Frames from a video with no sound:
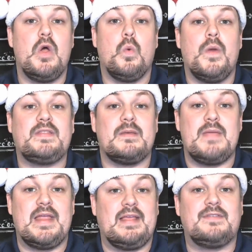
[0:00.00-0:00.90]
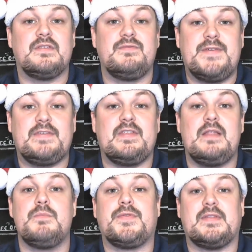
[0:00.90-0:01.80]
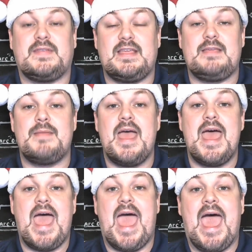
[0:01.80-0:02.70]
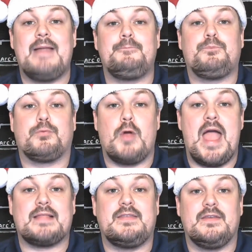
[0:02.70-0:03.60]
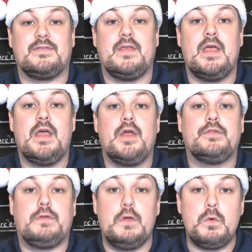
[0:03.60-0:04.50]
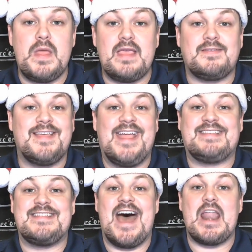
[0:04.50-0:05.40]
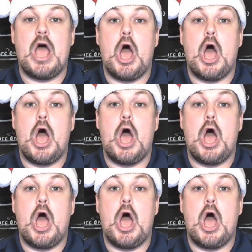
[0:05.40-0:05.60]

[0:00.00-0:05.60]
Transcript: went to meetings, visited with the team at practice. Two weeks, it's not